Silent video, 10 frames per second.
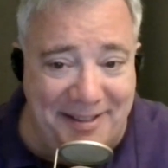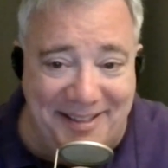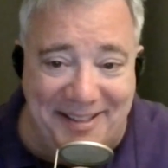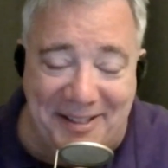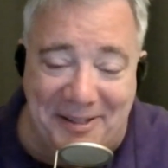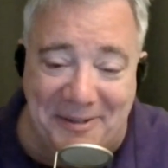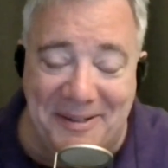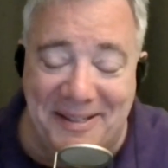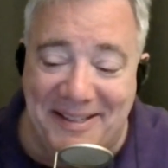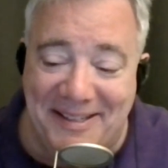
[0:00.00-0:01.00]
You know,
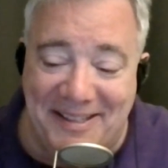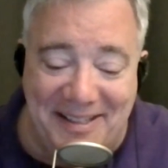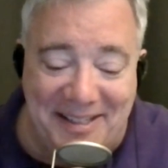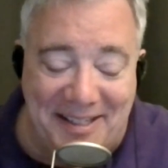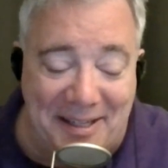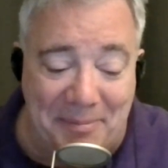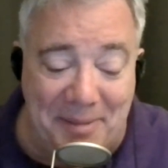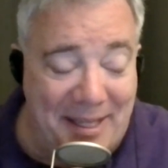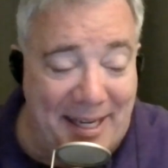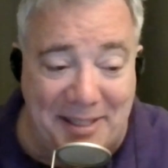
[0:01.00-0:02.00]
um,
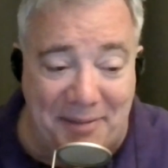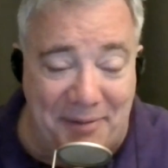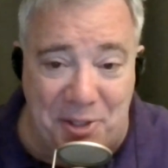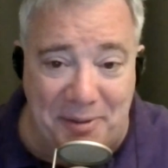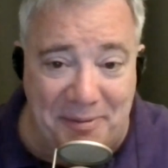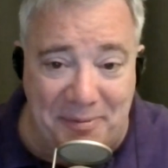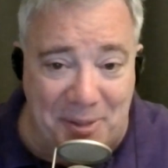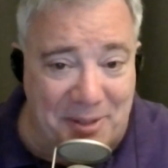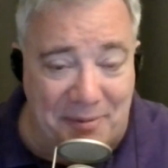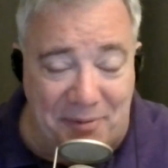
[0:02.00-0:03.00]
Activision
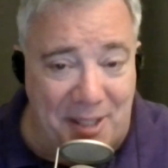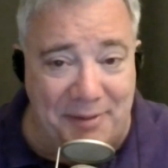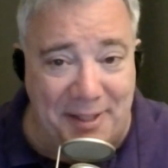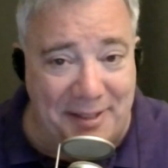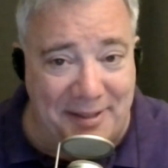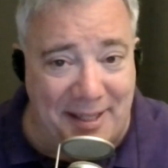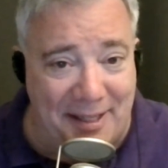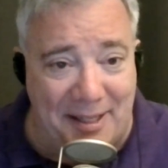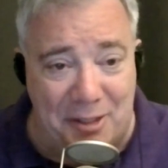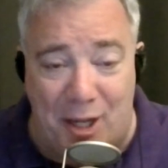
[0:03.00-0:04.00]
was involved in a,
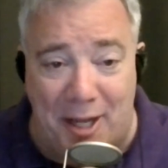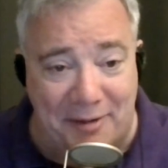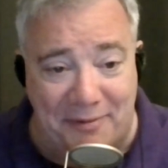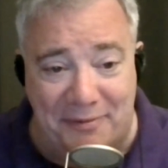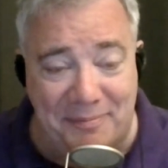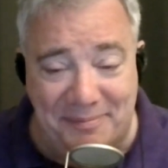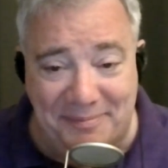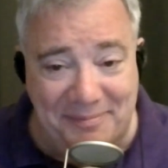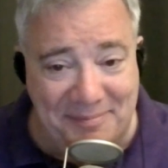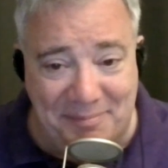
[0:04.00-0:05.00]
a lot of
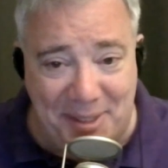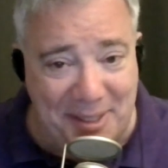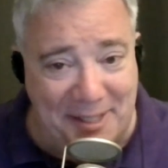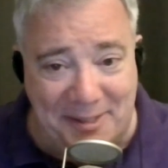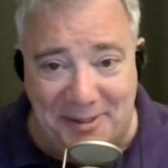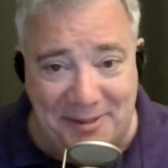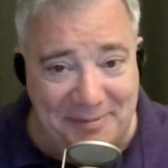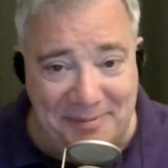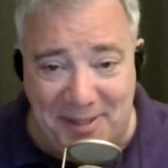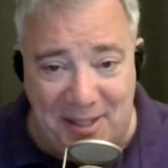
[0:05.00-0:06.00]

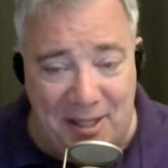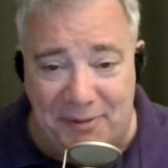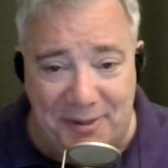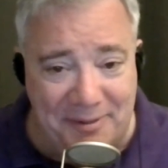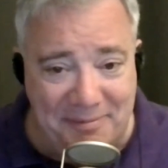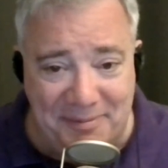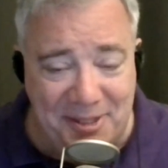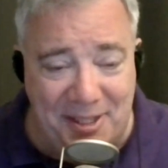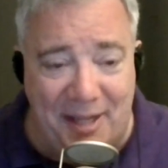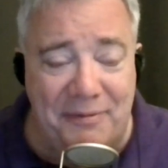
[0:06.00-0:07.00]
political awful
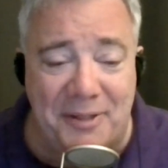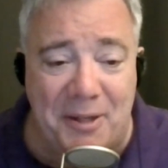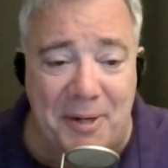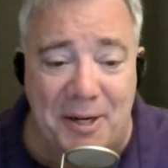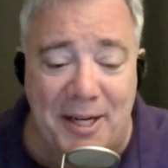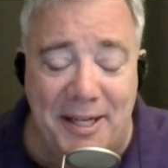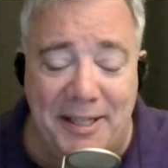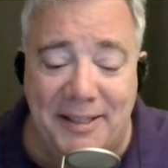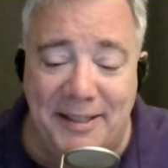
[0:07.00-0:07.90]
stuff going on.